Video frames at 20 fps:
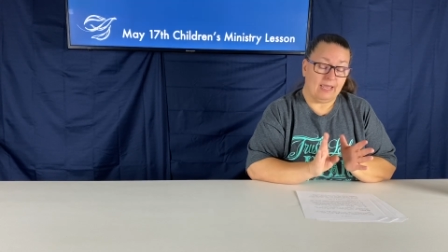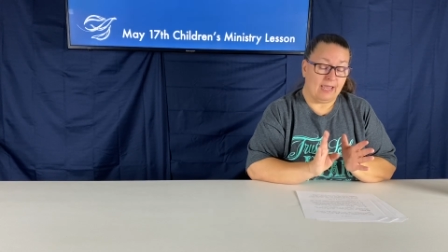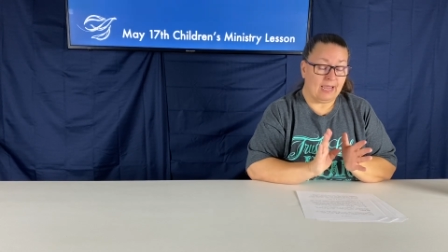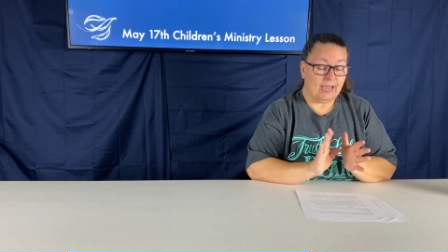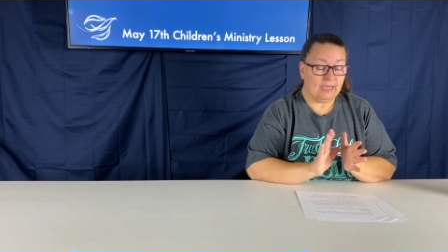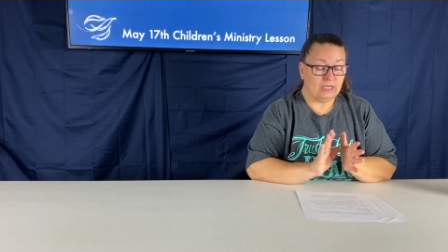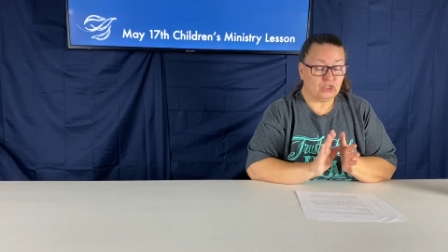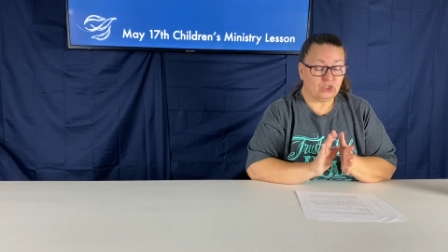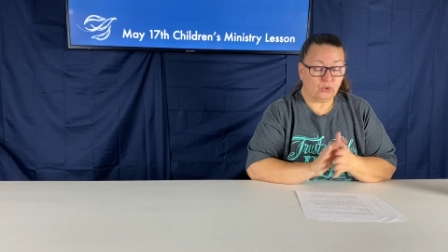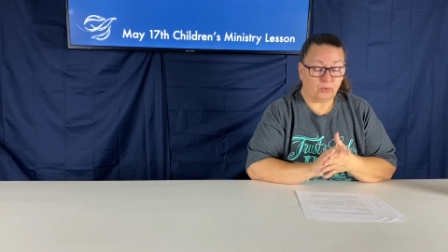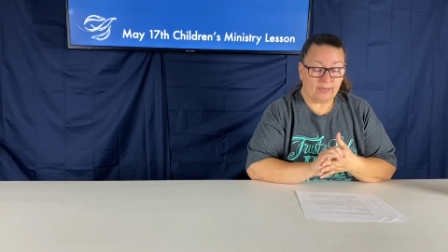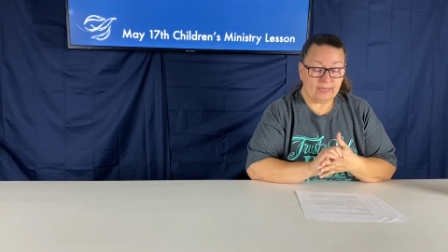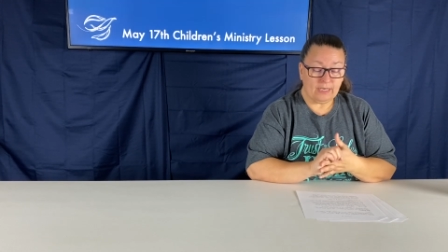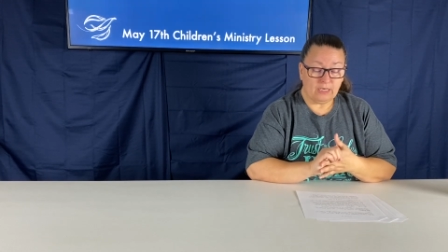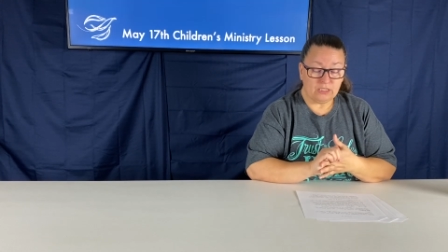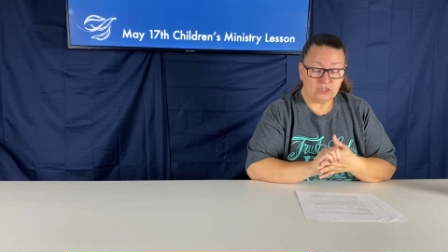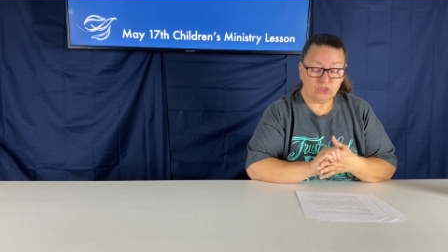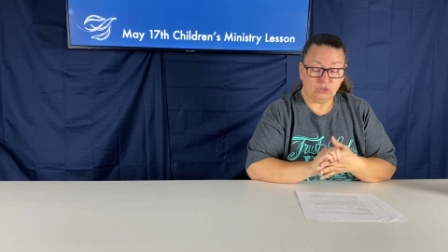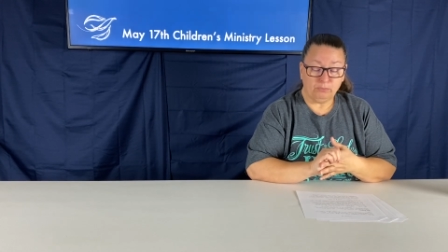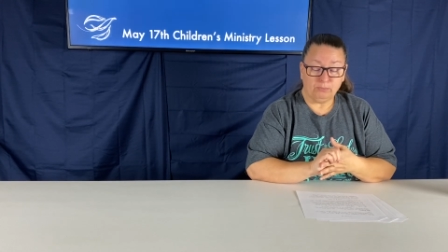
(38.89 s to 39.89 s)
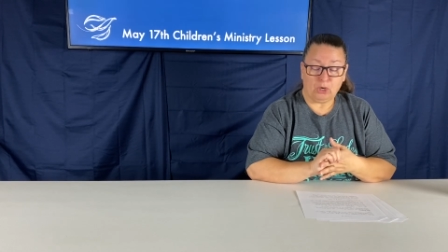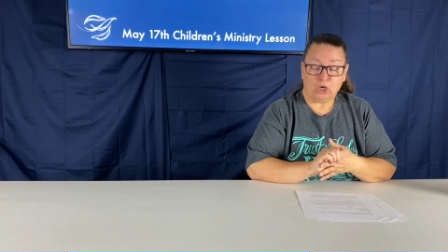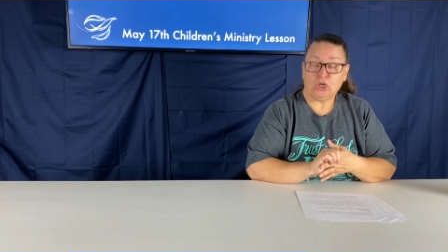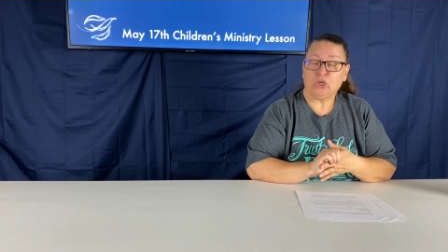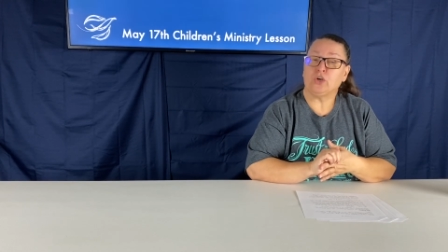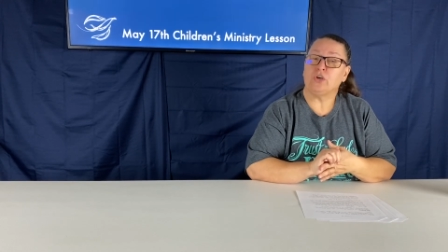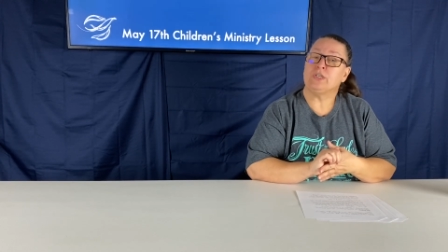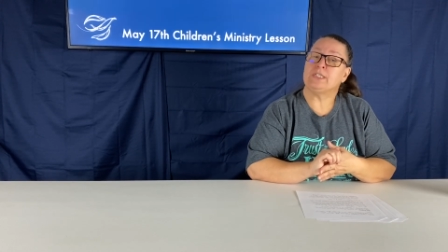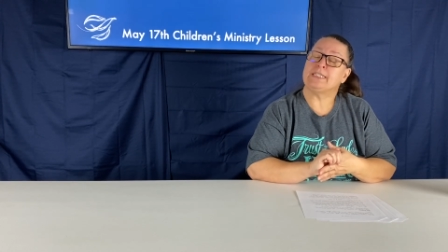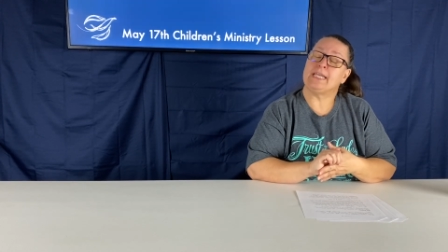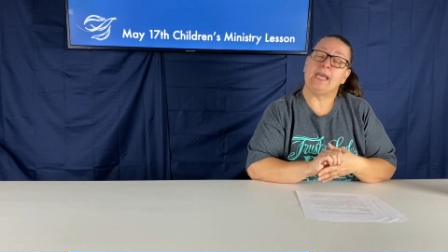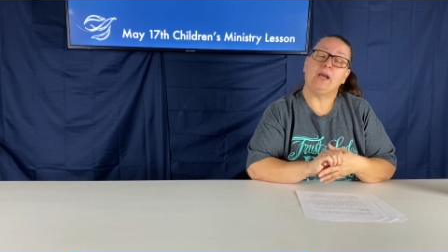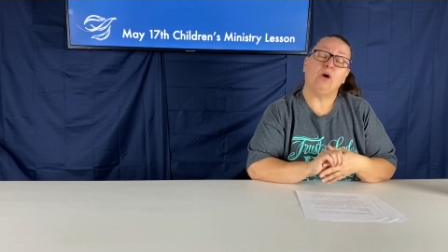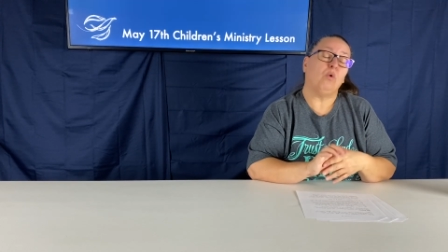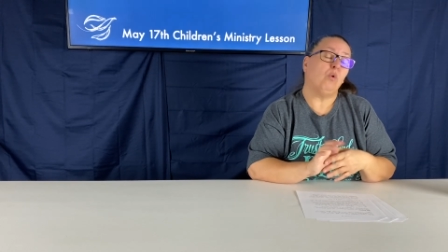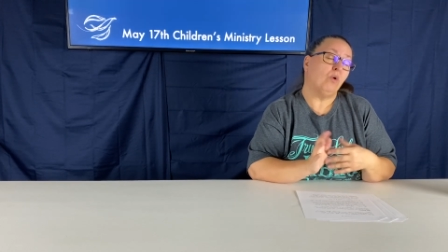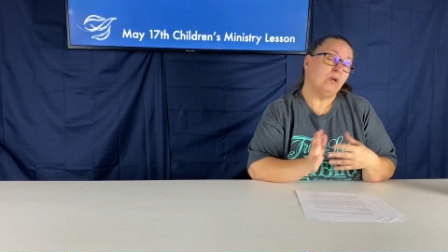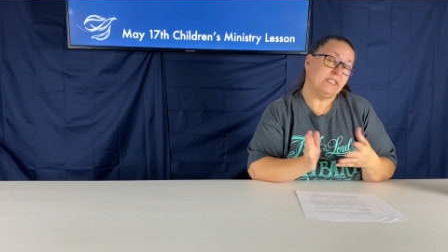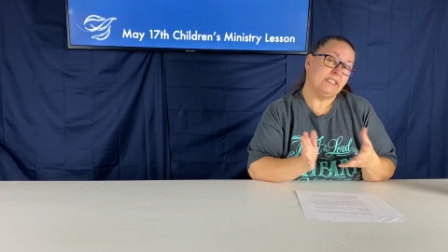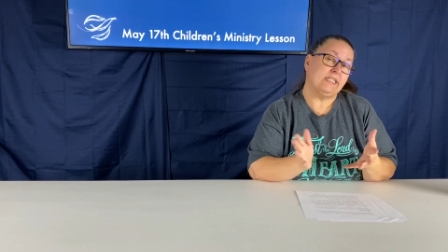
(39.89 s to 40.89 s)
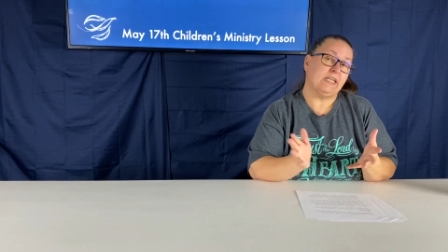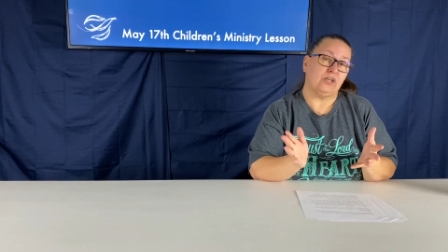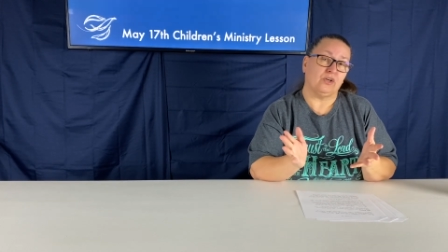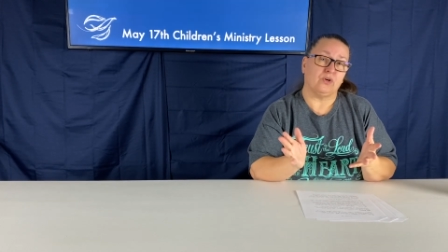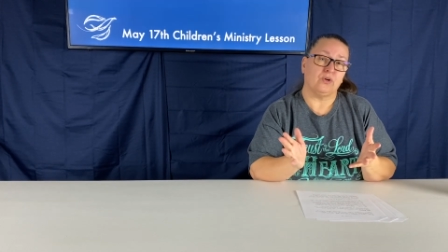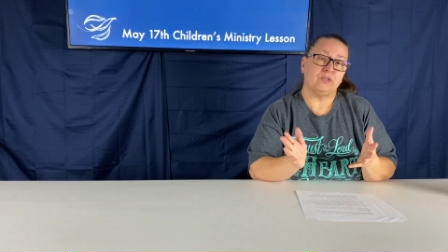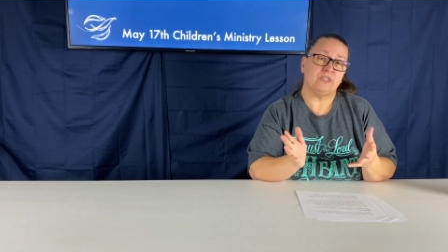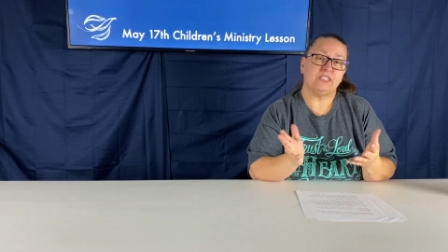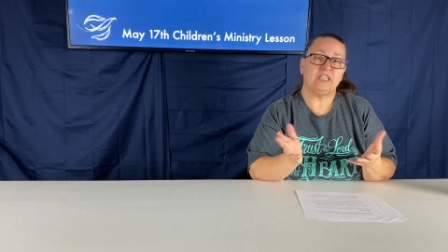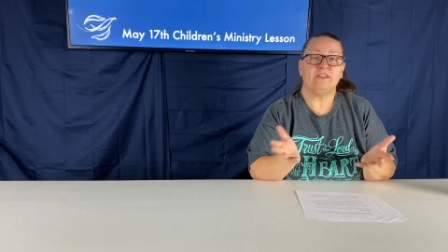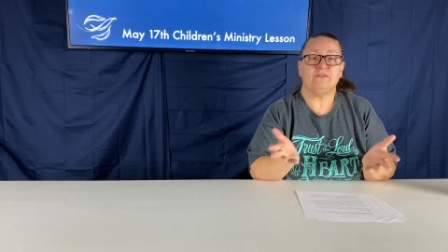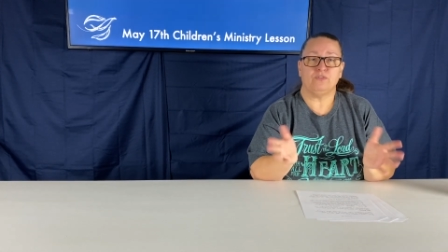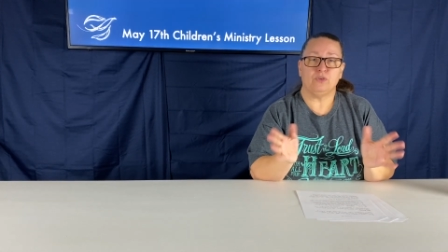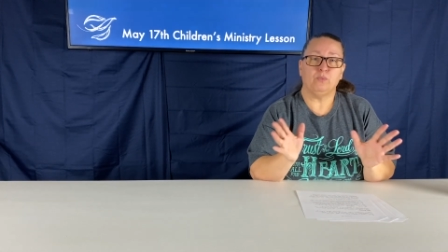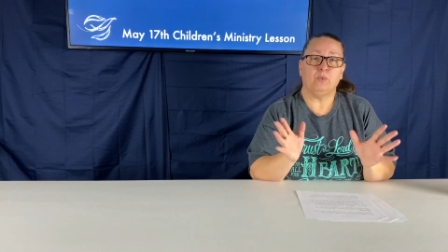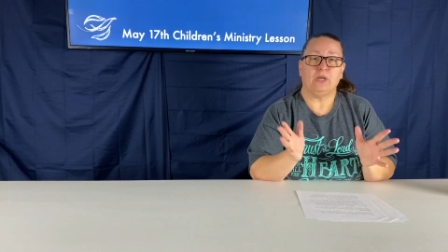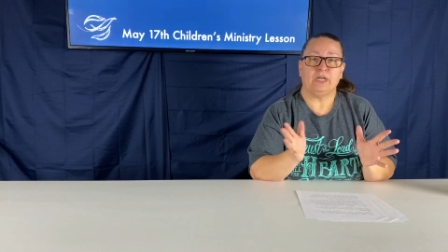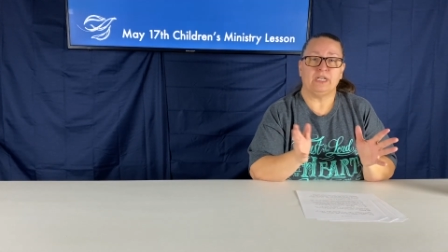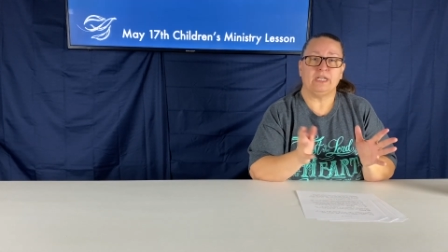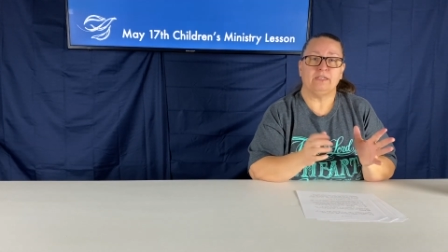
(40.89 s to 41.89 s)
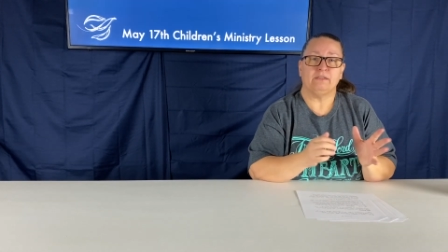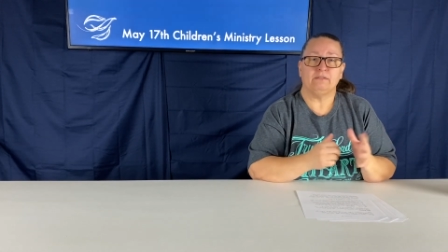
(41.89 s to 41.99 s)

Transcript: and crayons or markers or stickers if you wanna